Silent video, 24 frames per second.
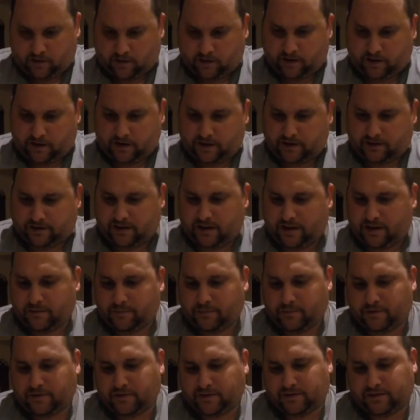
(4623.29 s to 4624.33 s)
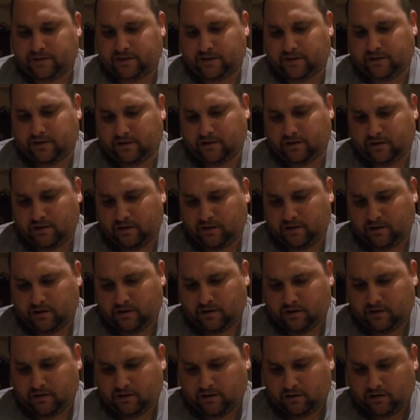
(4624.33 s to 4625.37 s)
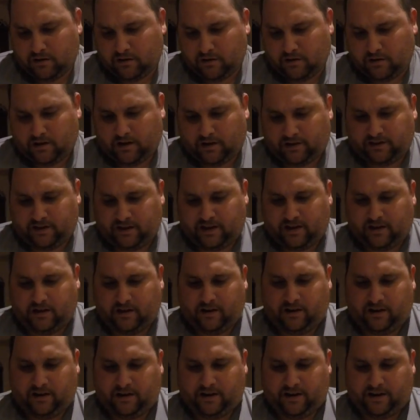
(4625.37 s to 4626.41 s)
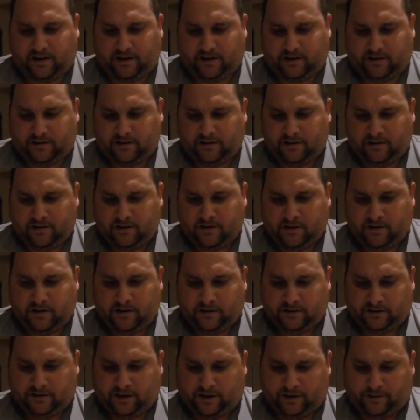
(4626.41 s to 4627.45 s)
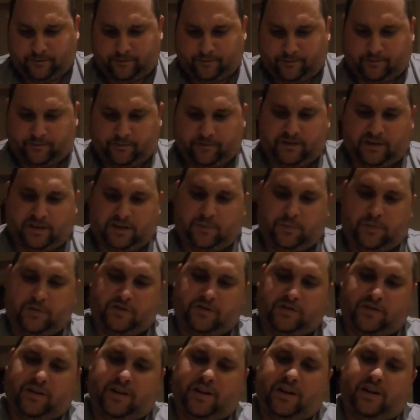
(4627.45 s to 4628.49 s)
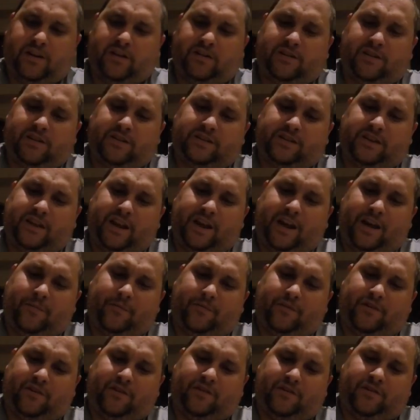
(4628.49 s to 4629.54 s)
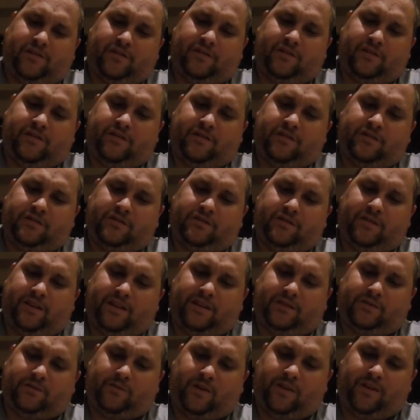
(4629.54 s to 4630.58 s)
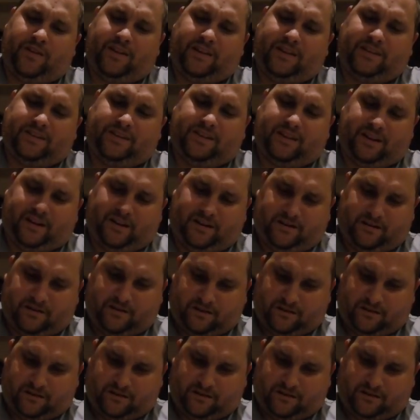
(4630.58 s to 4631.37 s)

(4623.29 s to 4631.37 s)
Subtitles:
Alright, got that piece in. Got that. Alright. So, this piece right here does the hammer. So that's why that's there.